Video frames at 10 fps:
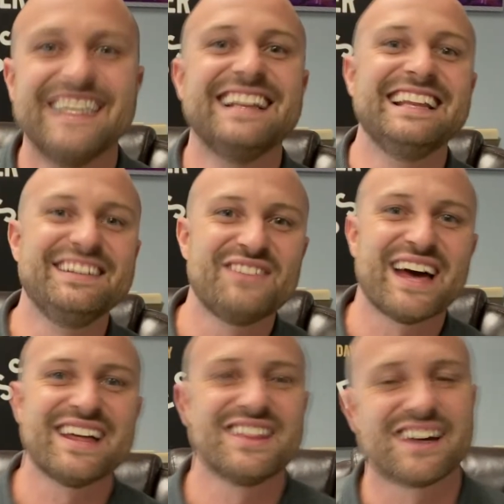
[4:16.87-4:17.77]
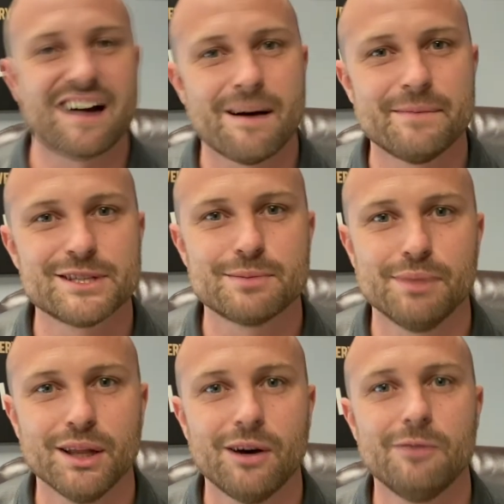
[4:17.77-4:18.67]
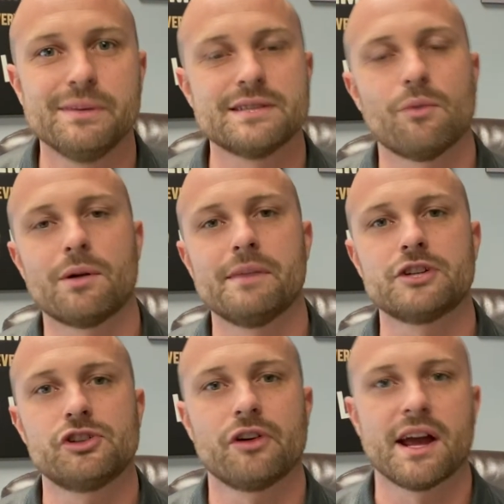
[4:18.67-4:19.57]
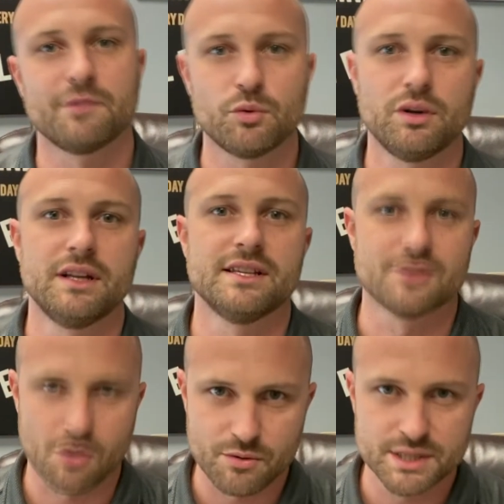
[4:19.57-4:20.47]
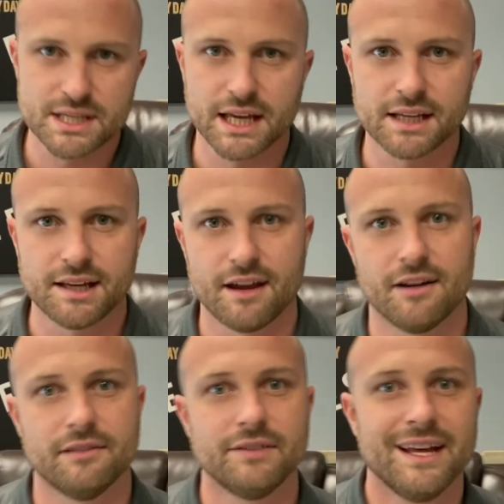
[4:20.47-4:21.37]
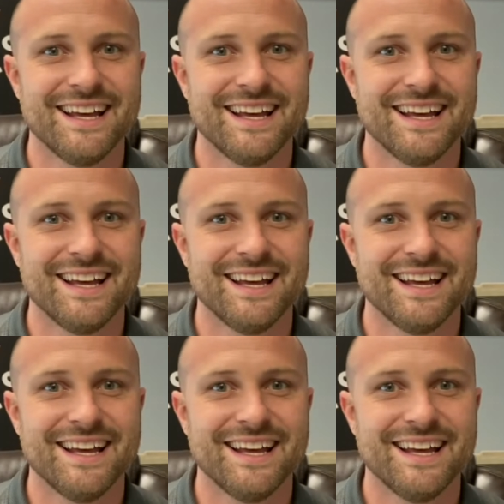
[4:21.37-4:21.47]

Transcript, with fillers: leave that in the comments below because I wanna make sure everyone is always taken care of.